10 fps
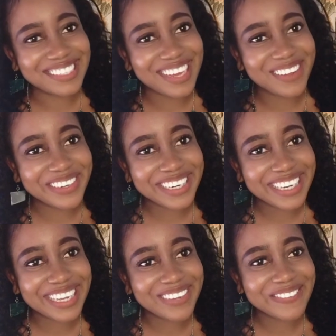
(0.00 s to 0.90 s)
But
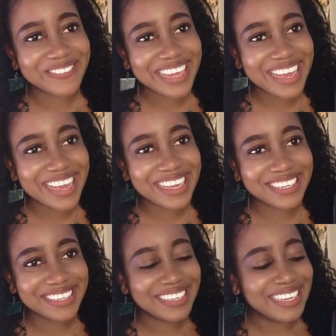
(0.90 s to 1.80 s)
it doesn't
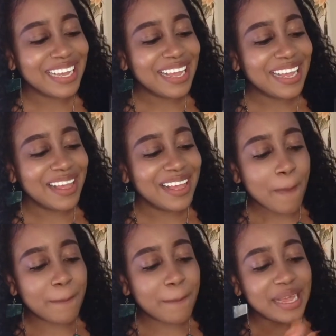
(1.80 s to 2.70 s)
come with the memory
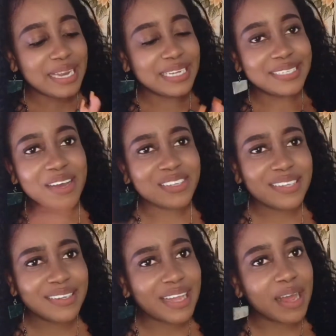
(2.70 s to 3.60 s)
card,
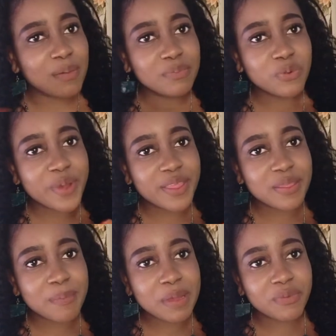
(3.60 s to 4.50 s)
and I tried to
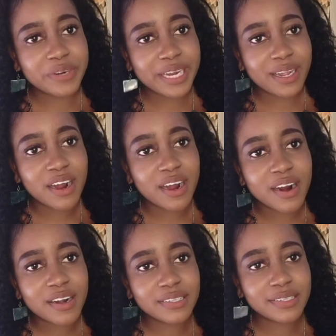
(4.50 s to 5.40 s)
look for memory
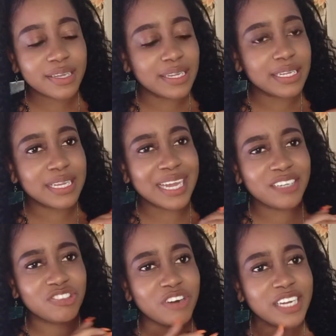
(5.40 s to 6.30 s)
card here in Angola.
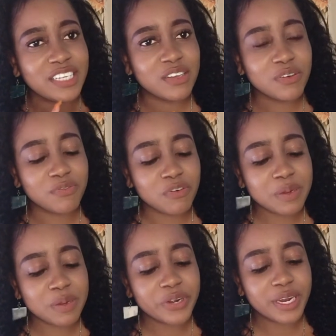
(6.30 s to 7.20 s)
It's really
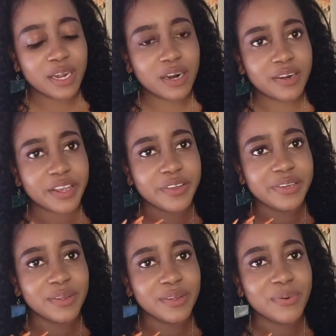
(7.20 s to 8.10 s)
difficult, so
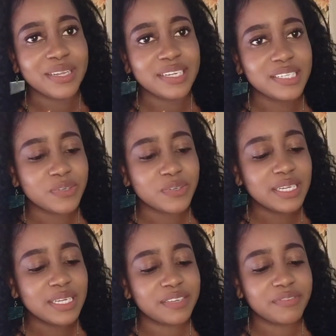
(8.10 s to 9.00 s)
I'm
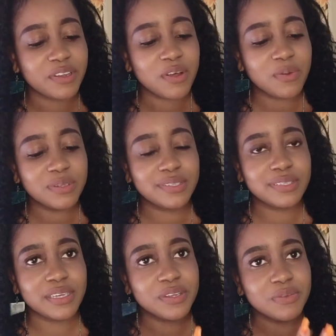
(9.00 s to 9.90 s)
trying to find a way
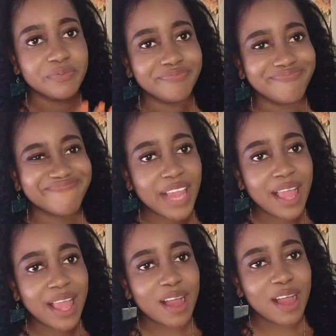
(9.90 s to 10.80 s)
to get
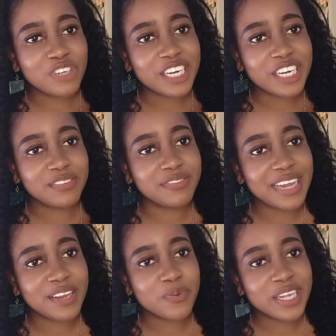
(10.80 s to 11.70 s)
one so I
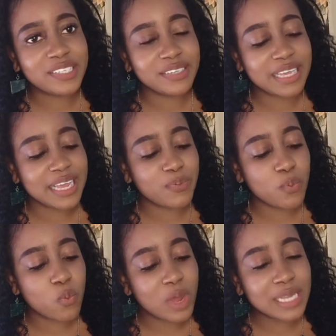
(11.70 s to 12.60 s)
can start
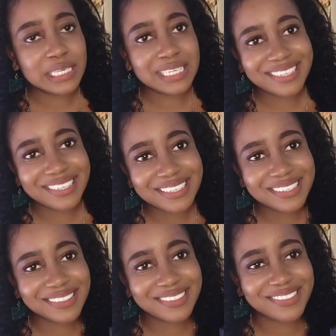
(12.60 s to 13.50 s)
record my
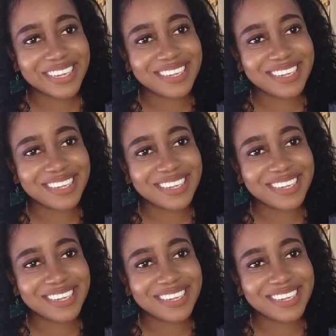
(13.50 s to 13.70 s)
videos.